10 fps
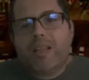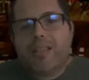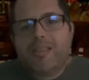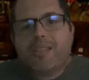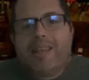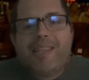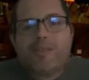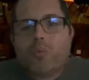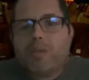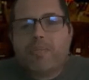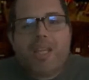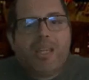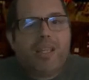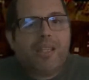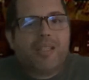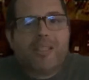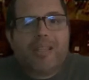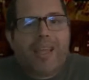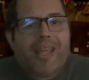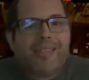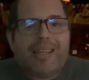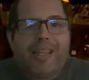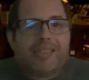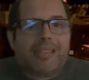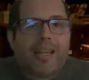the list will be endless.